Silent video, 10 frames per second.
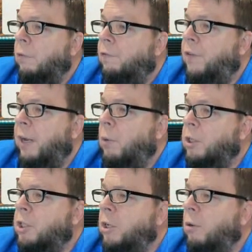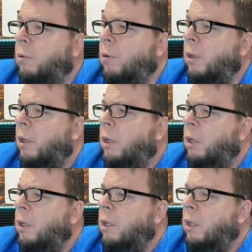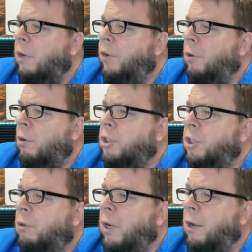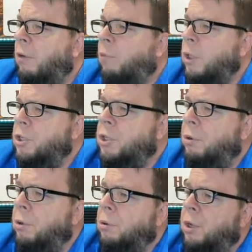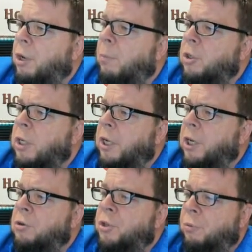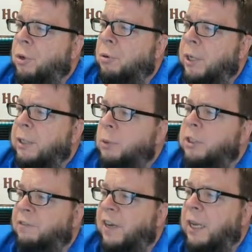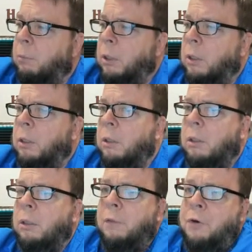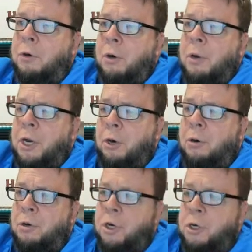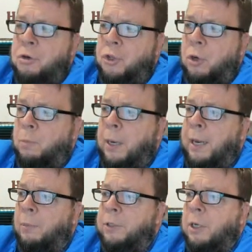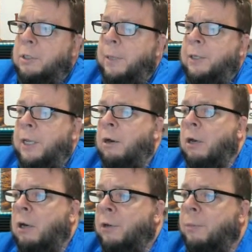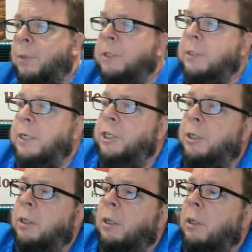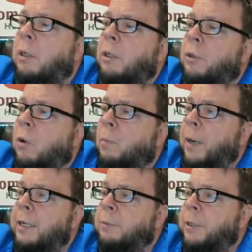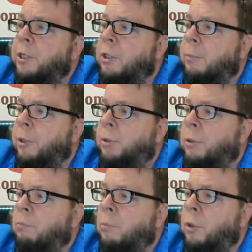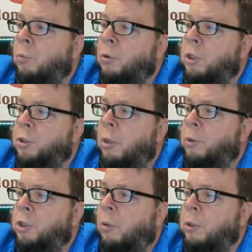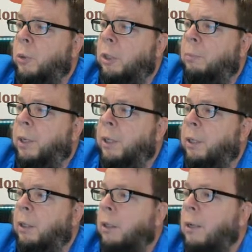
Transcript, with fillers: Faye wants to know if it grows as a green or if we're using the root. You're mostly going to use the root. That's what's available. If you're growing your own, you can use the whole plant. We talked about that earlier in the presentation. The whole plant's medicinal, but the root is almost always what you're buying.